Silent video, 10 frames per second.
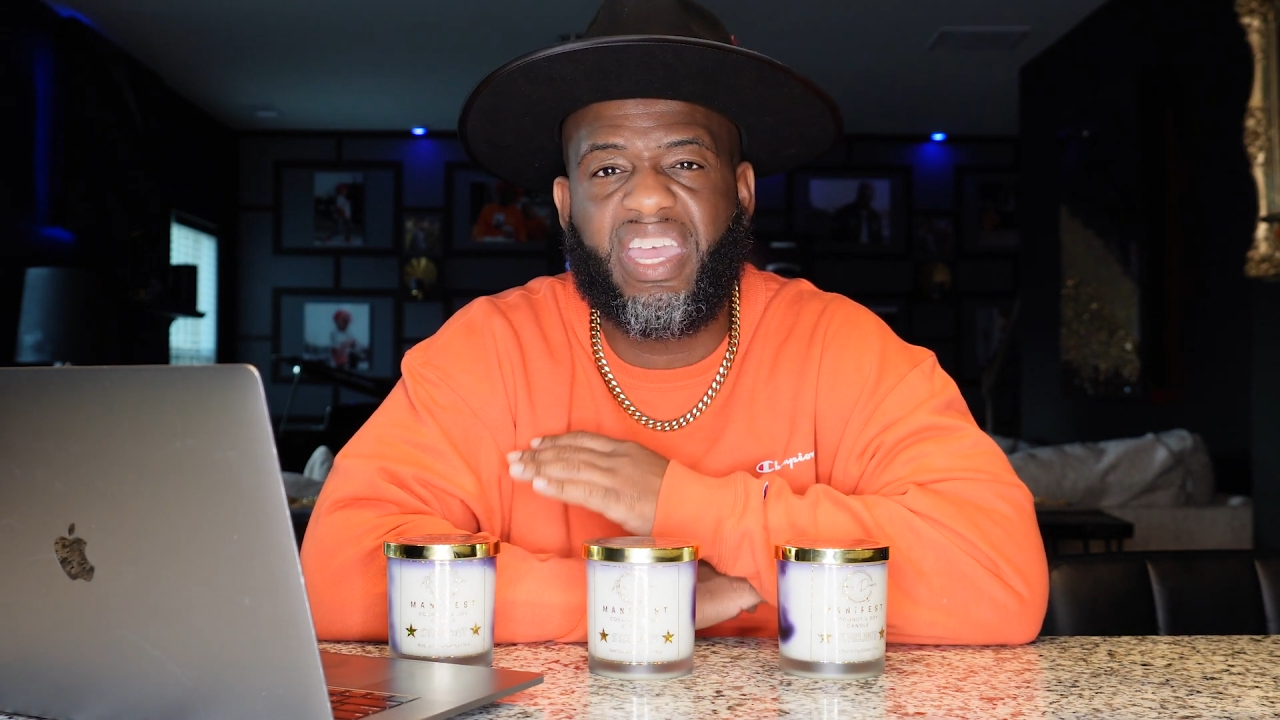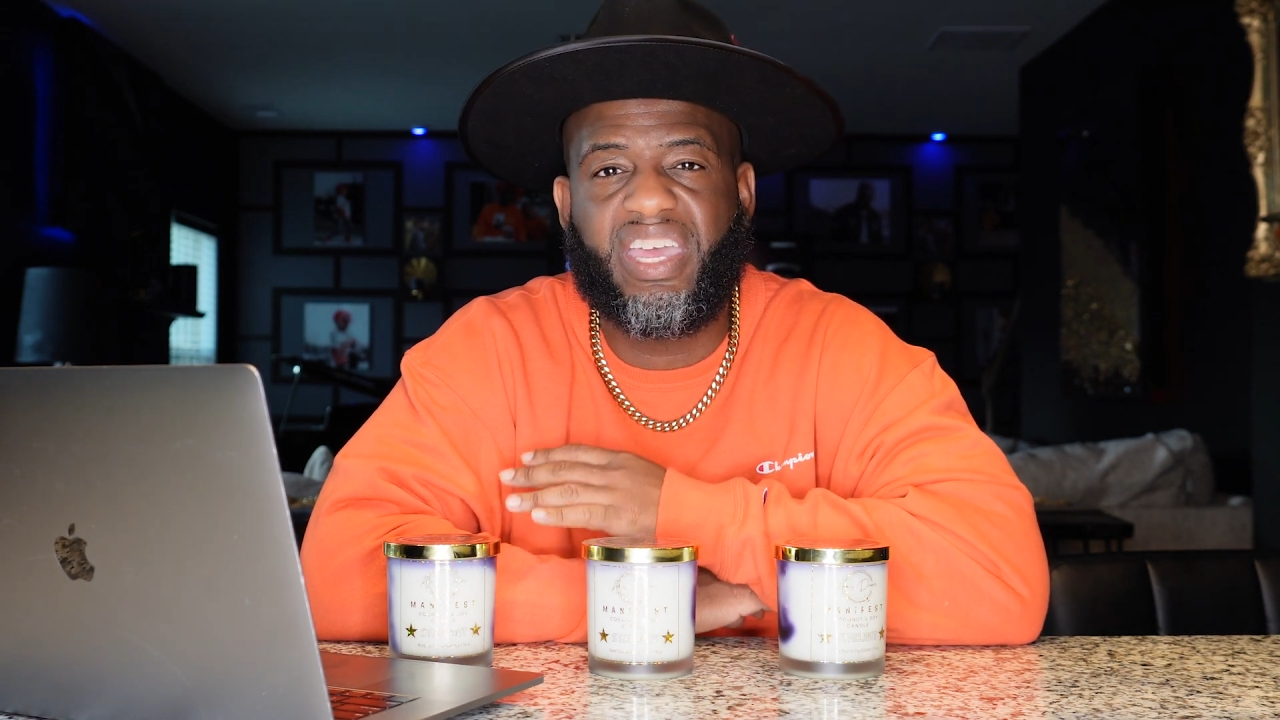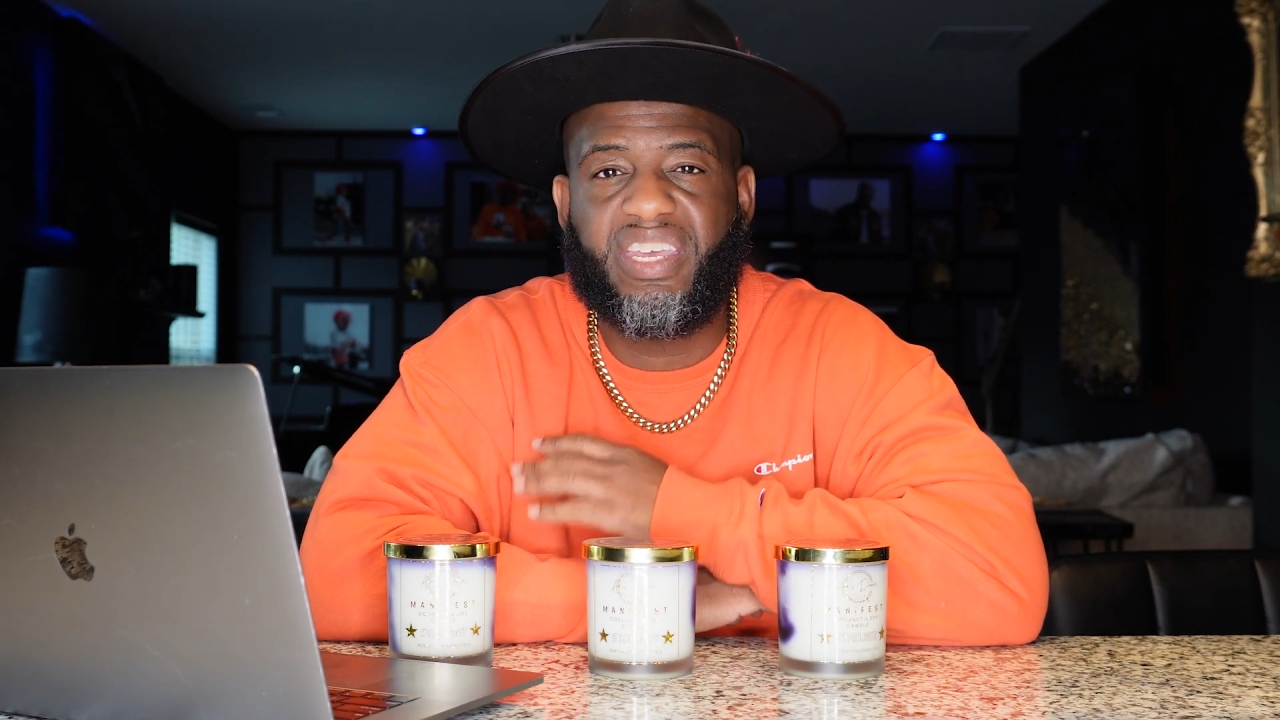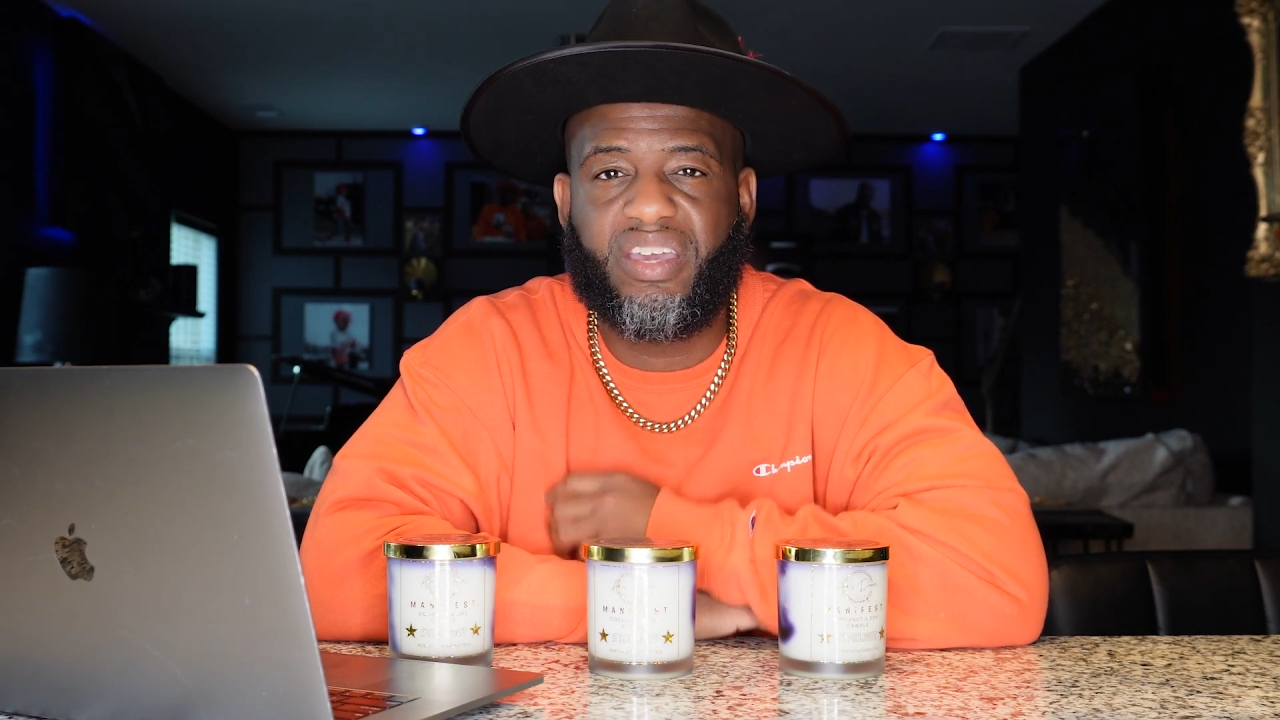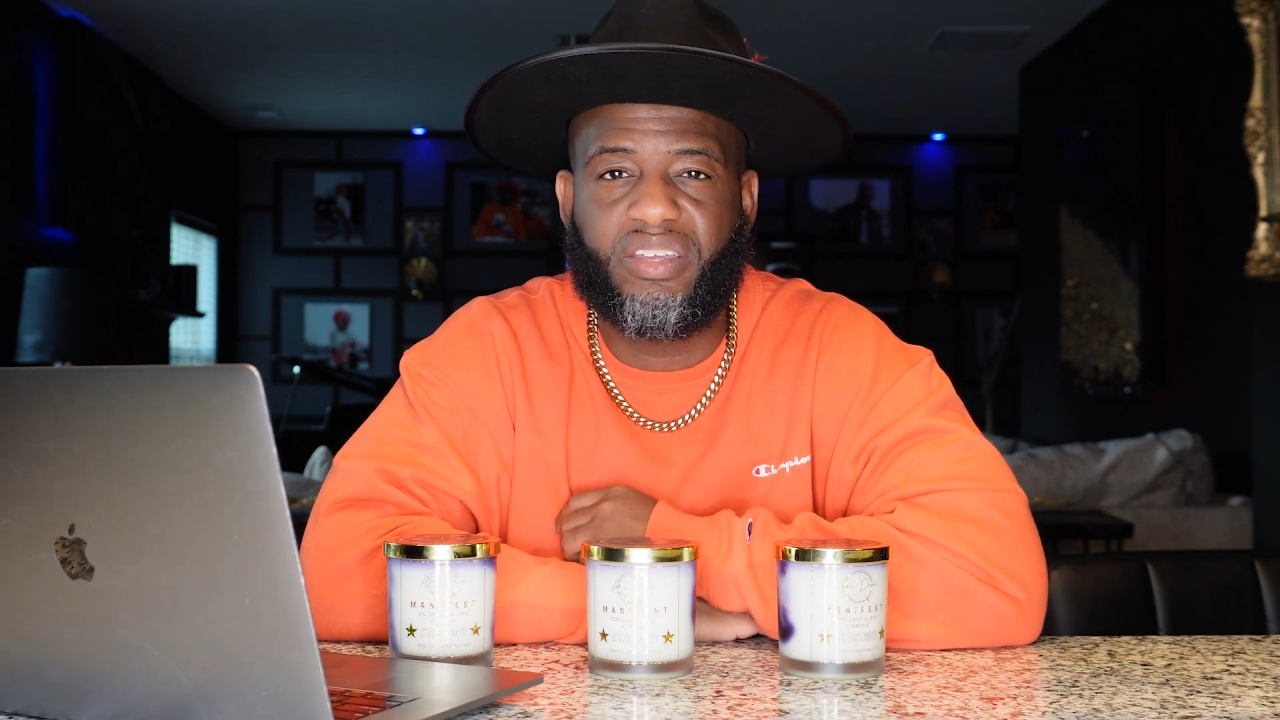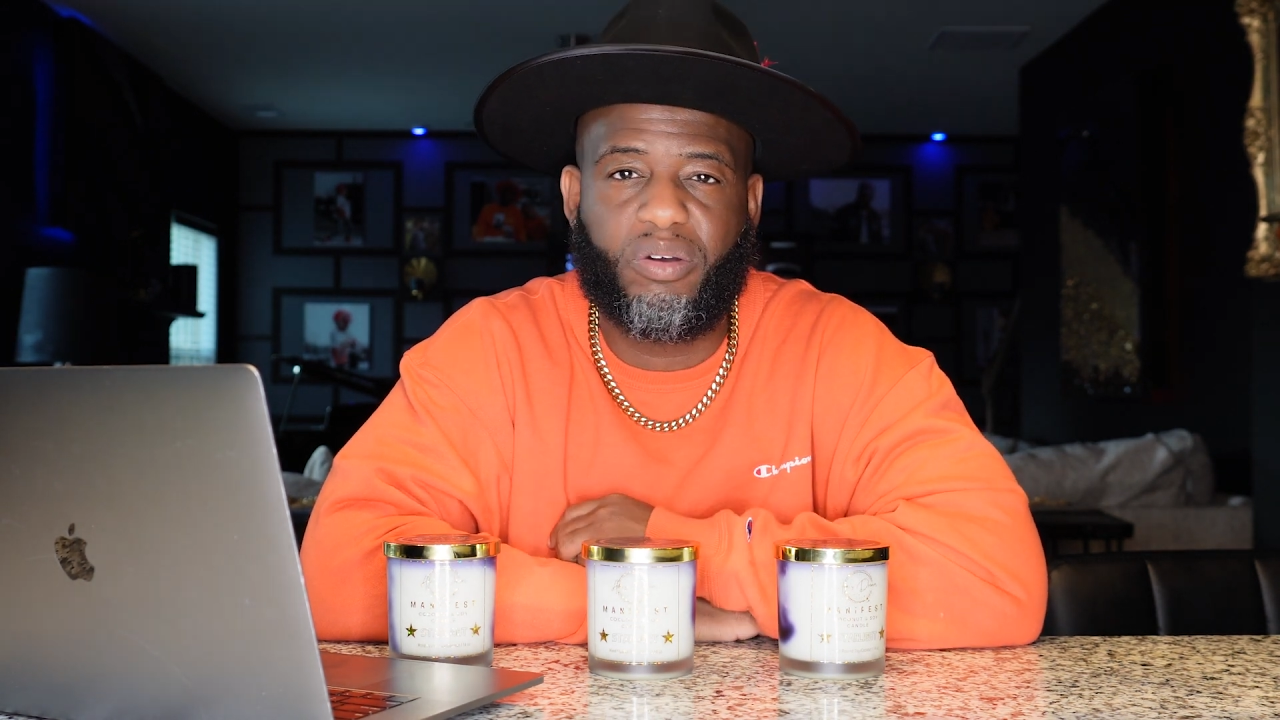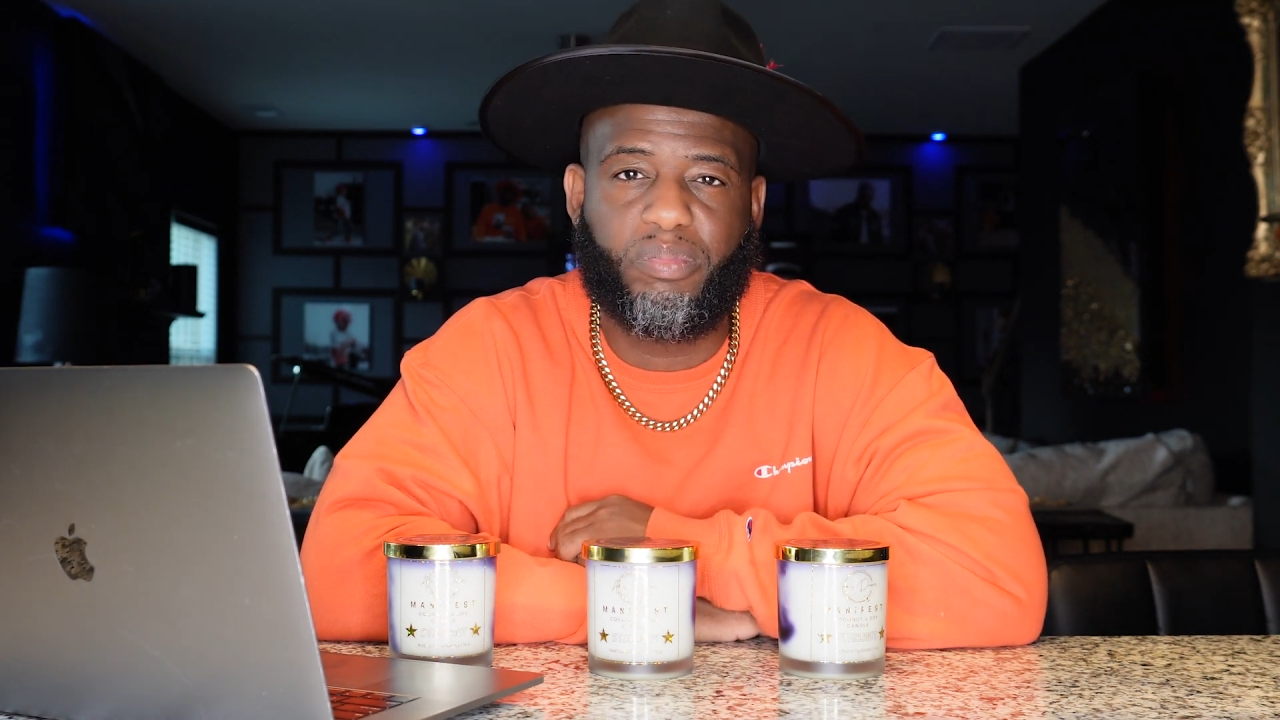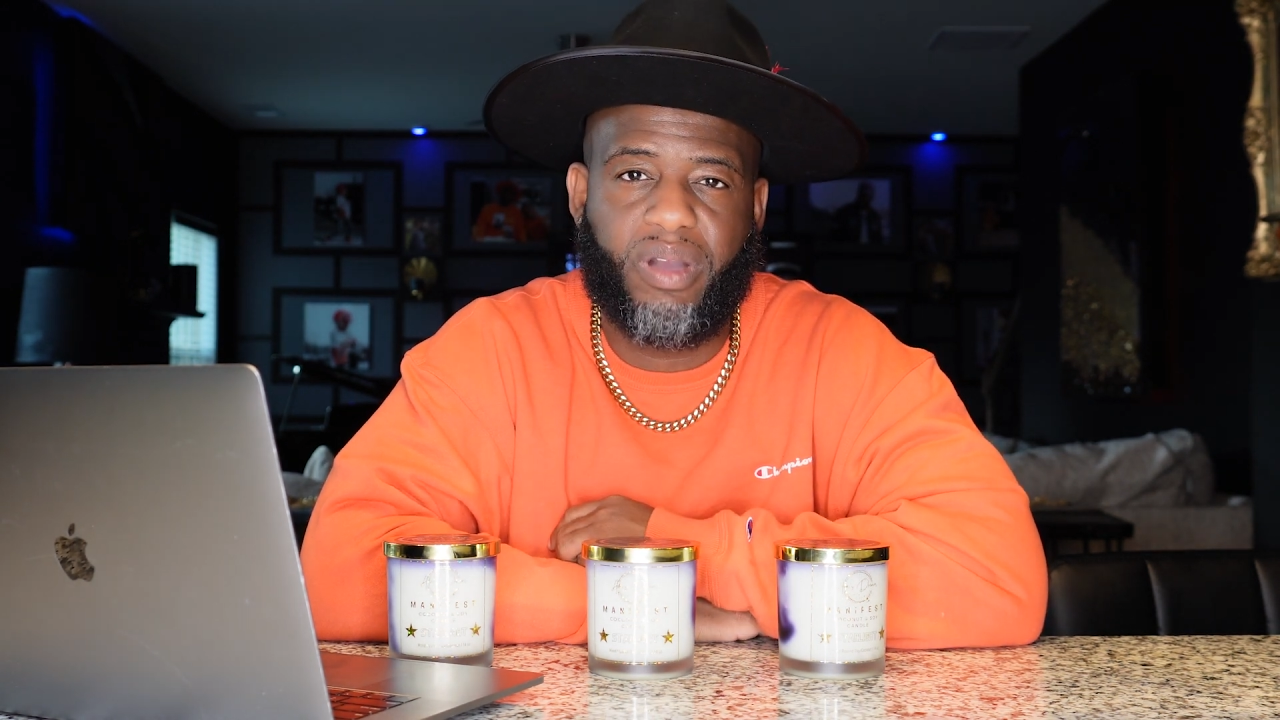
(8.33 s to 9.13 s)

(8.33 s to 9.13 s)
any of your